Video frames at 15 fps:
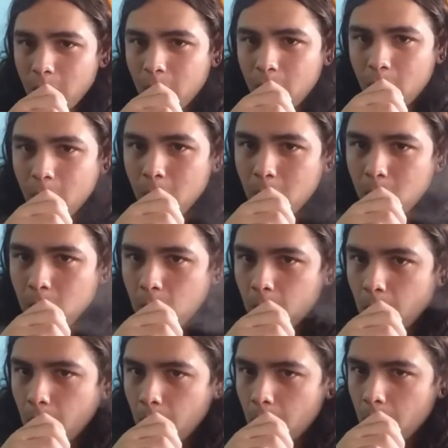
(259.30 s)

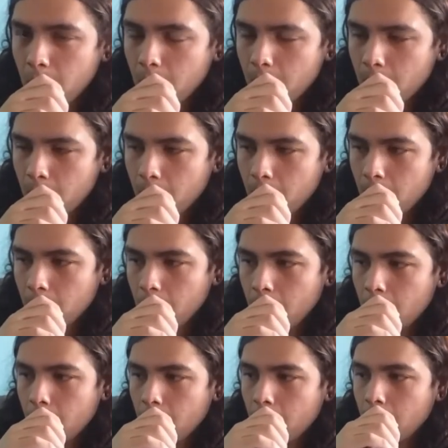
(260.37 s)

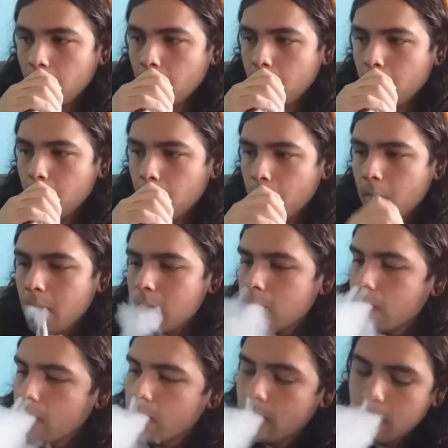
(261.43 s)

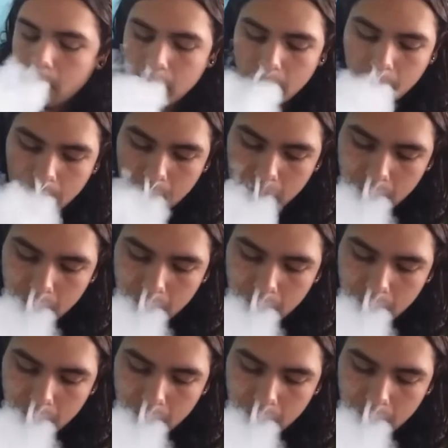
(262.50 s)
No one is speaking in this clip.